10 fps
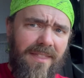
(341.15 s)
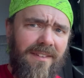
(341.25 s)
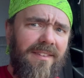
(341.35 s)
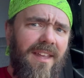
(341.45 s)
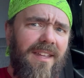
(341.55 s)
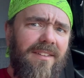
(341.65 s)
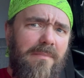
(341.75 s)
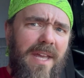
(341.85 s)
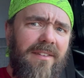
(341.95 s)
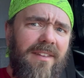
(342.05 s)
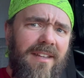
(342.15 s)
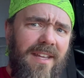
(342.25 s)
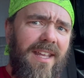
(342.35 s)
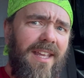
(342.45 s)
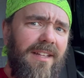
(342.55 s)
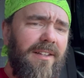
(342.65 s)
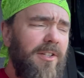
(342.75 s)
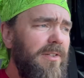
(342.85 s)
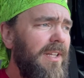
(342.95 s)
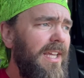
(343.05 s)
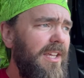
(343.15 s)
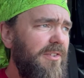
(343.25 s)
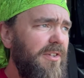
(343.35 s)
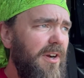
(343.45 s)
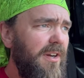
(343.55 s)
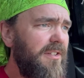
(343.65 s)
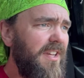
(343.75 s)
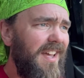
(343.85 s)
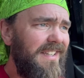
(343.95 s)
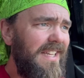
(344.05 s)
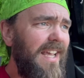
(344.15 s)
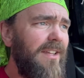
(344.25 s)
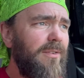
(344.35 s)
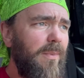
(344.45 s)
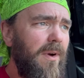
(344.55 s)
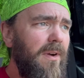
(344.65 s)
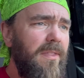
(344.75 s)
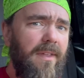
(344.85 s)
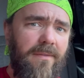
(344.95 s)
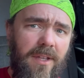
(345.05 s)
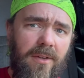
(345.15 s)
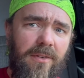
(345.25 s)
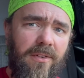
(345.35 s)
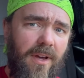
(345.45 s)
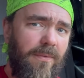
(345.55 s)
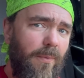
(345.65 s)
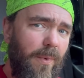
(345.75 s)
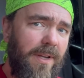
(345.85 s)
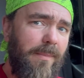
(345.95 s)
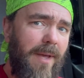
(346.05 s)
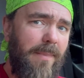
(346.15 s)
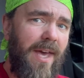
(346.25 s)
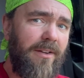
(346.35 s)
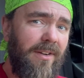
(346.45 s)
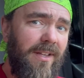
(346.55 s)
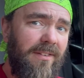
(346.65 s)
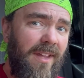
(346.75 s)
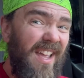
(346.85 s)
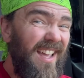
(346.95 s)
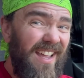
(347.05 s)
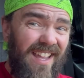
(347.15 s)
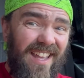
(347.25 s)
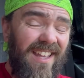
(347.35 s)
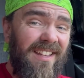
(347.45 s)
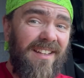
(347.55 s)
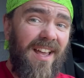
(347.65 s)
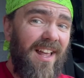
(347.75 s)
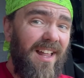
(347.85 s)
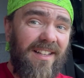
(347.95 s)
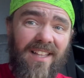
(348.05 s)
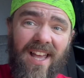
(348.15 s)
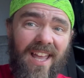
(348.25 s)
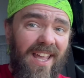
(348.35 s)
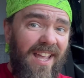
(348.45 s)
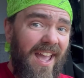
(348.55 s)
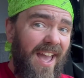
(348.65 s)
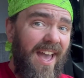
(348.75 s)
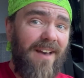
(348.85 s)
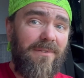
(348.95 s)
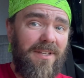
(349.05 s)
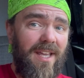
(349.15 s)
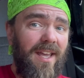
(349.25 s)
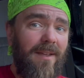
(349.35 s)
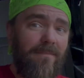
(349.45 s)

This thing is amazing. It literally can charge a day's worth of use off one of my batteries in like half a day.